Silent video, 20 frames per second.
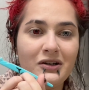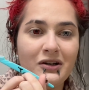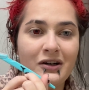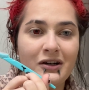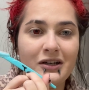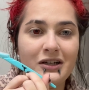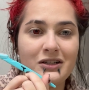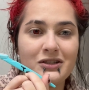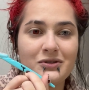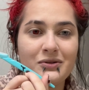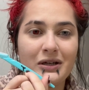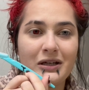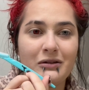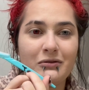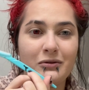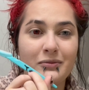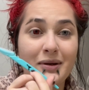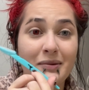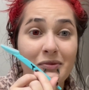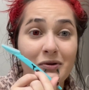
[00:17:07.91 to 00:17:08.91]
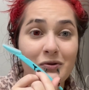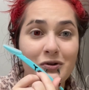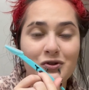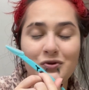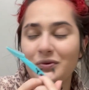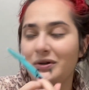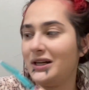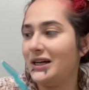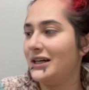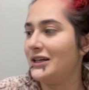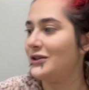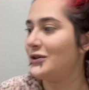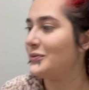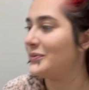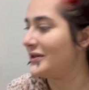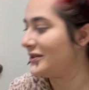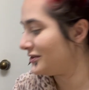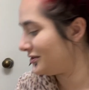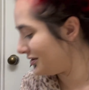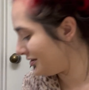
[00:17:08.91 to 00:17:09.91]
on it so I can remember which one I had
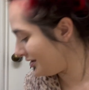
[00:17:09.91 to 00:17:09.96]
opened.